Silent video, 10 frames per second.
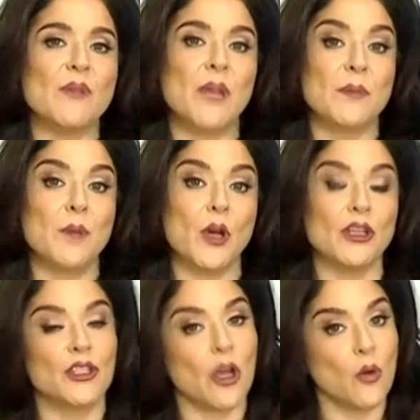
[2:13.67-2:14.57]
big
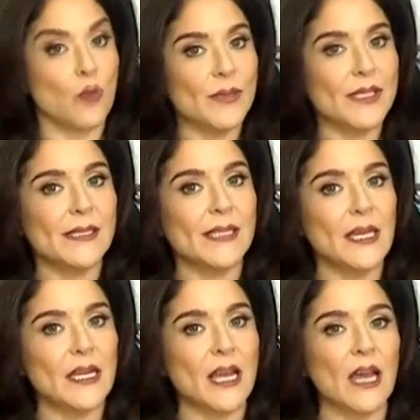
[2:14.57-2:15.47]
push, a woman
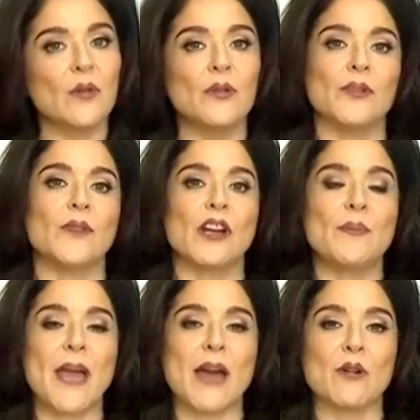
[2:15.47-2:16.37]
CEO who's very
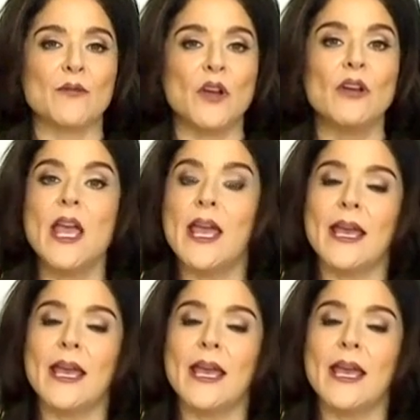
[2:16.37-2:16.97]
powerful